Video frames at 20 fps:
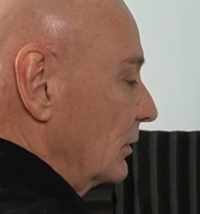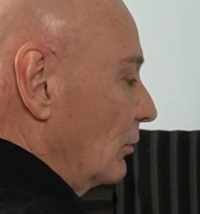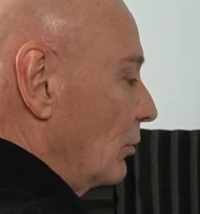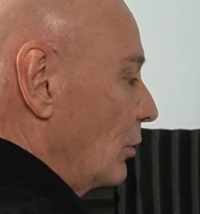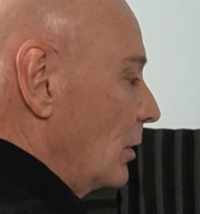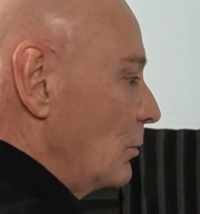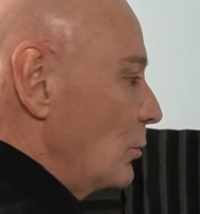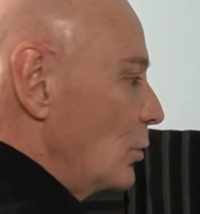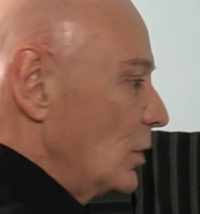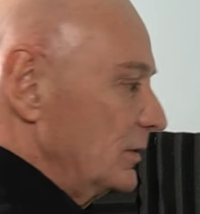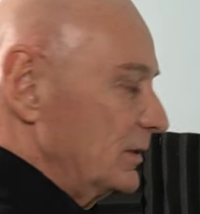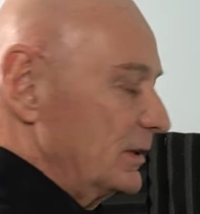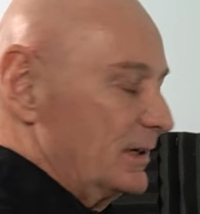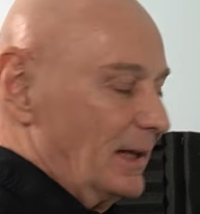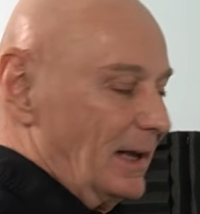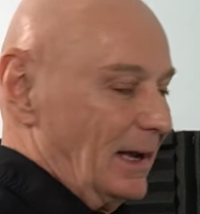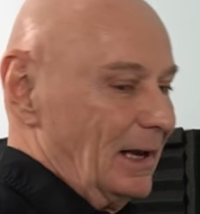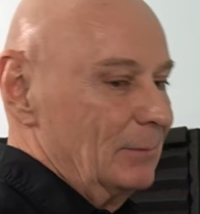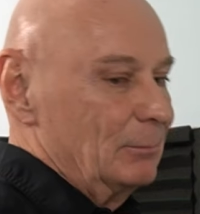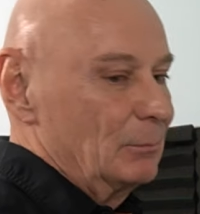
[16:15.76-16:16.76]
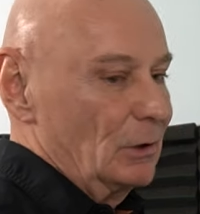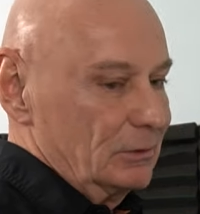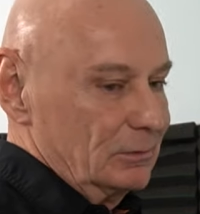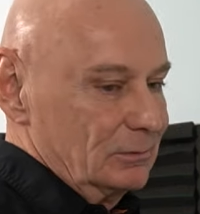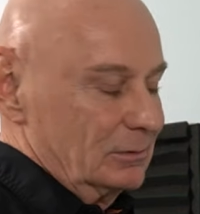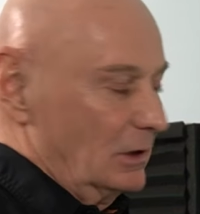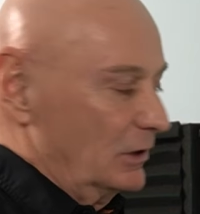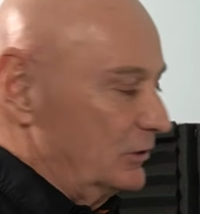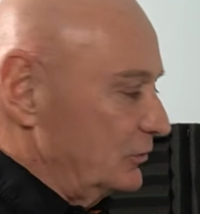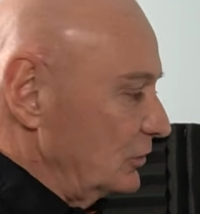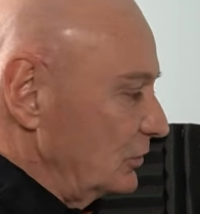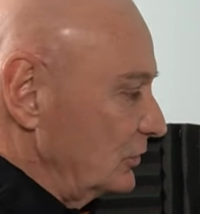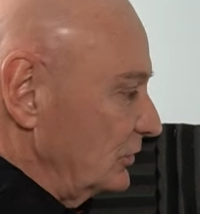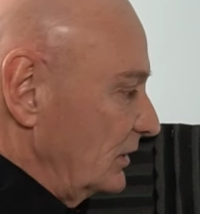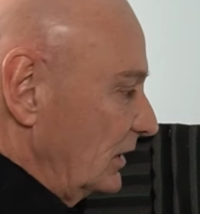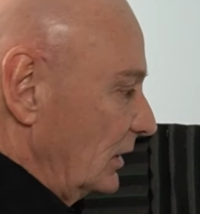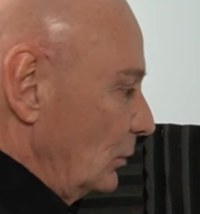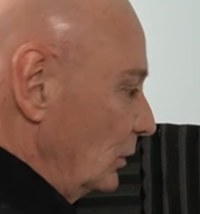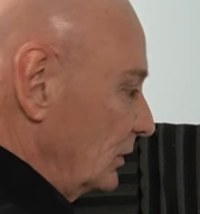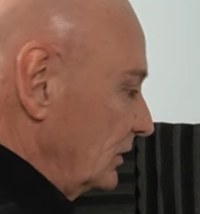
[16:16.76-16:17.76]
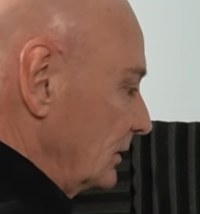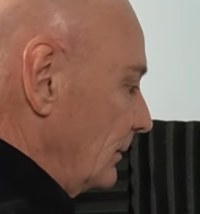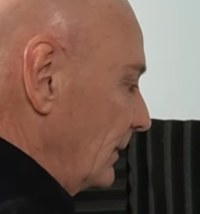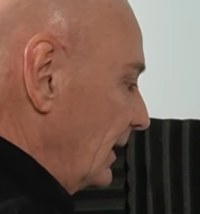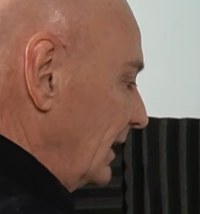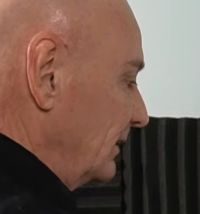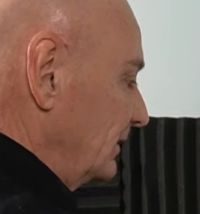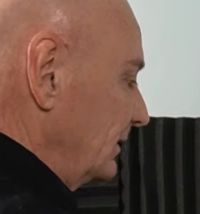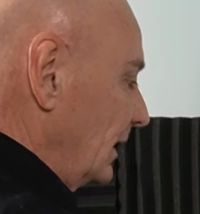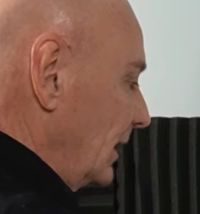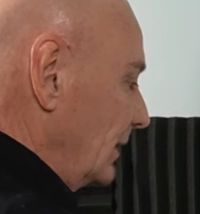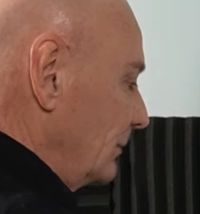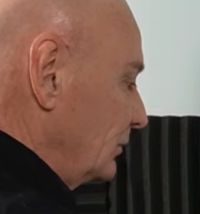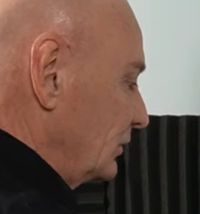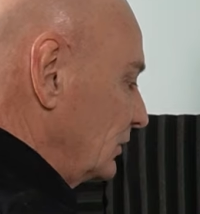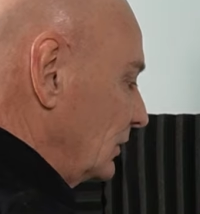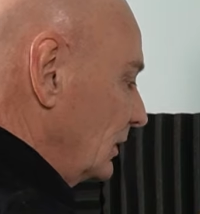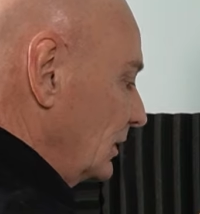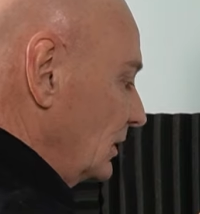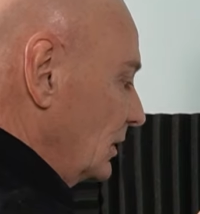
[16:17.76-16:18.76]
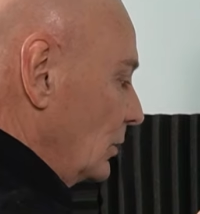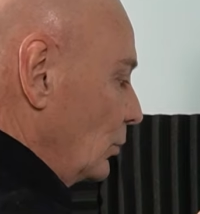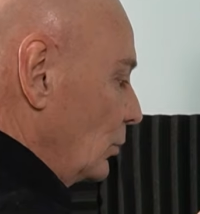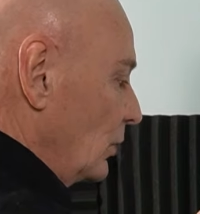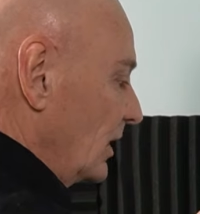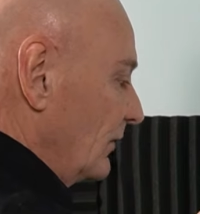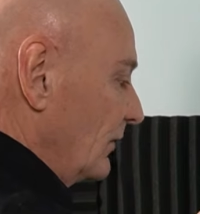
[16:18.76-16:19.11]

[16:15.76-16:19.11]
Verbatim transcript: there are more than that, but let's just stick with the main types. We